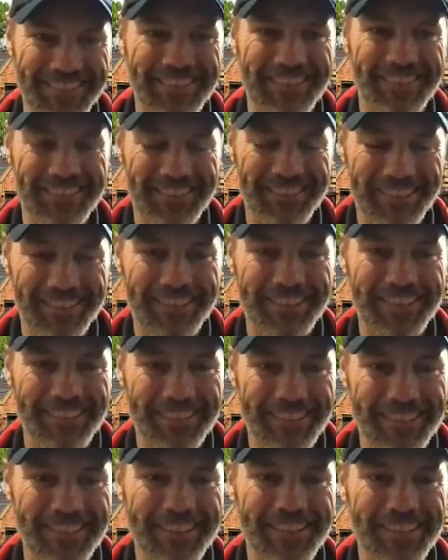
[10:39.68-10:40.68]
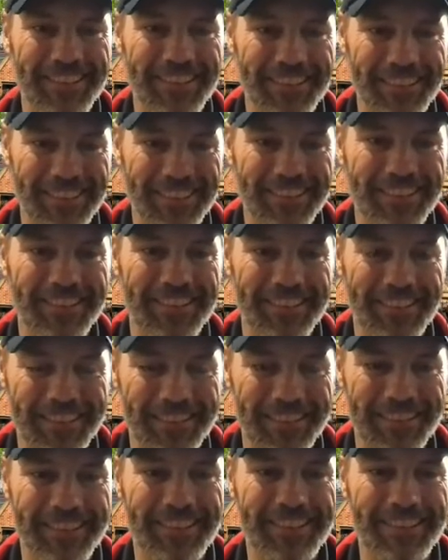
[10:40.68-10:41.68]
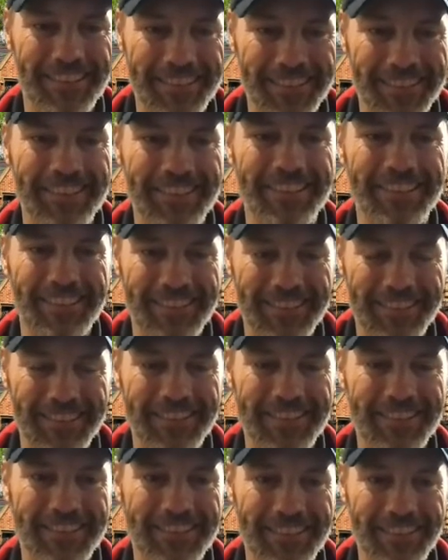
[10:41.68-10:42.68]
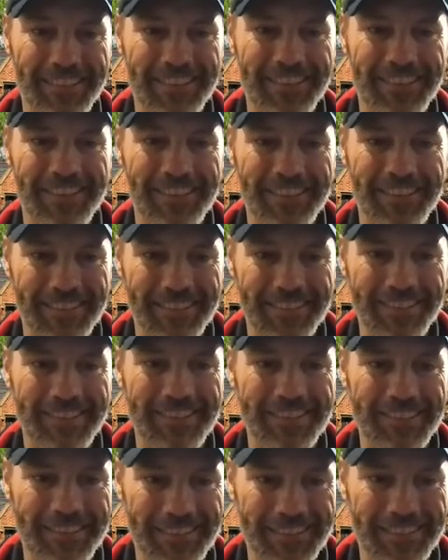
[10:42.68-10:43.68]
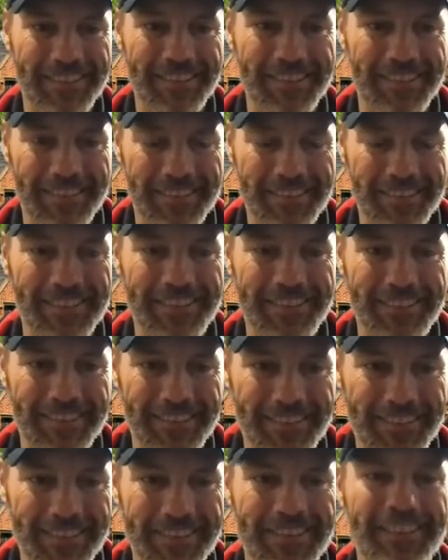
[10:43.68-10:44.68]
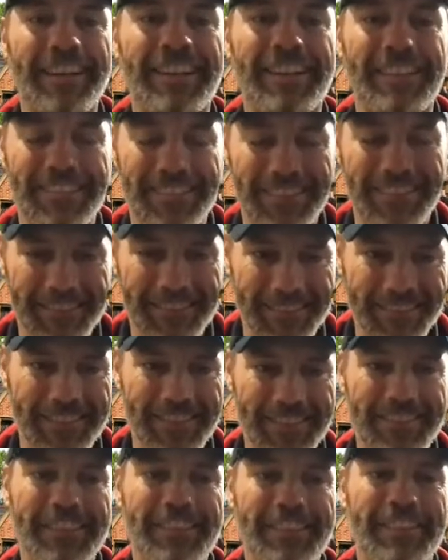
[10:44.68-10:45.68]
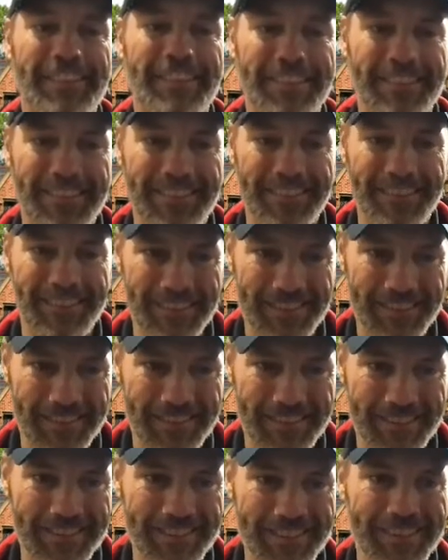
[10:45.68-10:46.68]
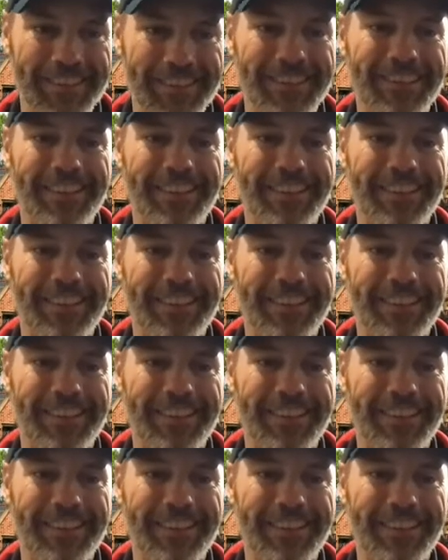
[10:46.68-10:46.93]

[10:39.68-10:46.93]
the views are incredible. Like we just rode it back and forth. We went on every line the day it opened. Like this is something right here.